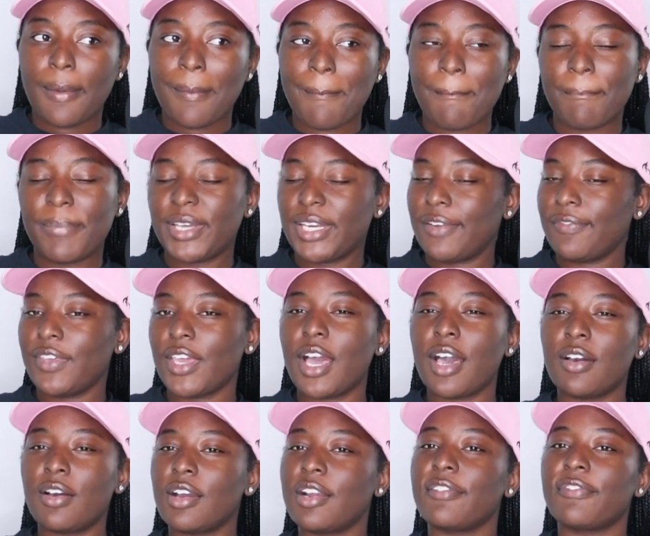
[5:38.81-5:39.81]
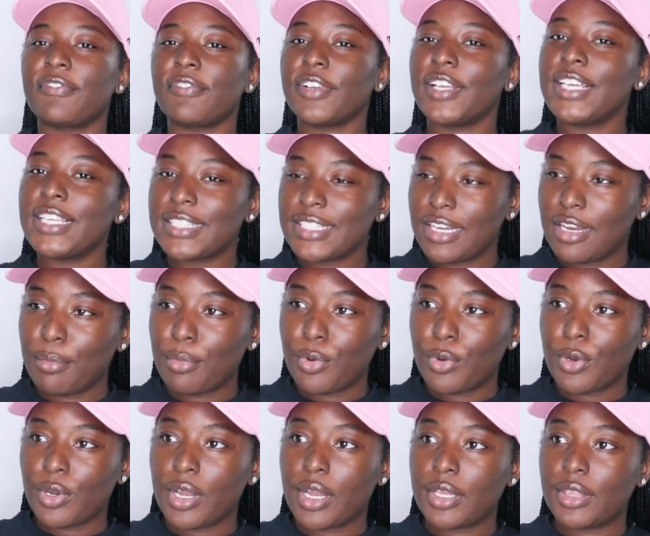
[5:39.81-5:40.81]
But if y'all aren't friends
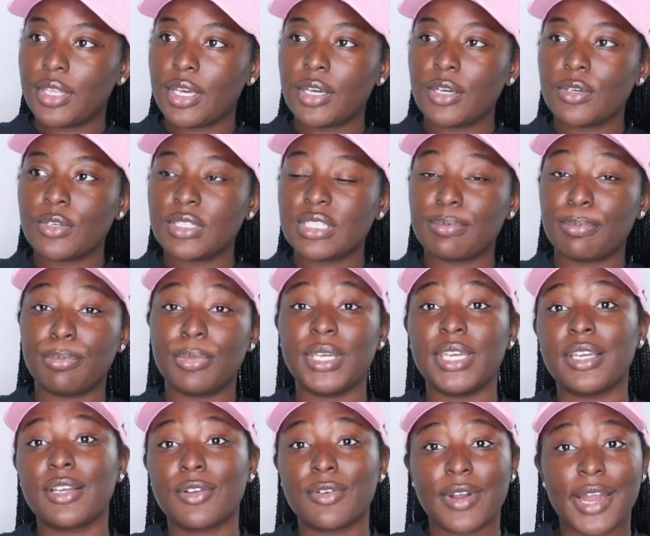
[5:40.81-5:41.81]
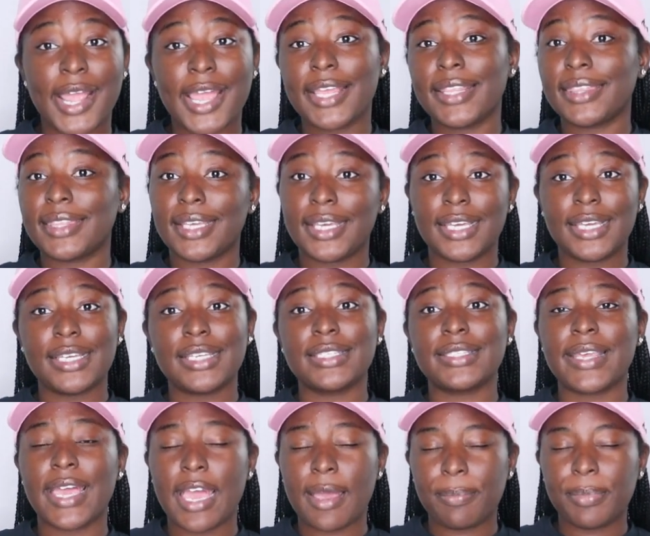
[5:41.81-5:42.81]
anymore, those big grand
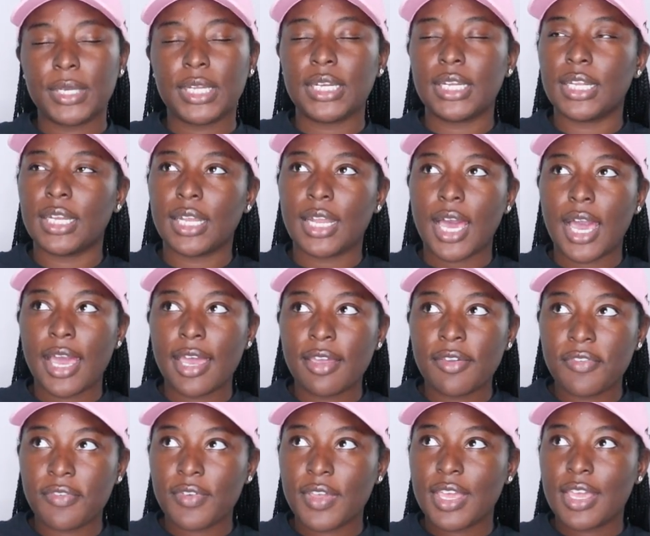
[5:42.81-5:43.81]
things happening in life,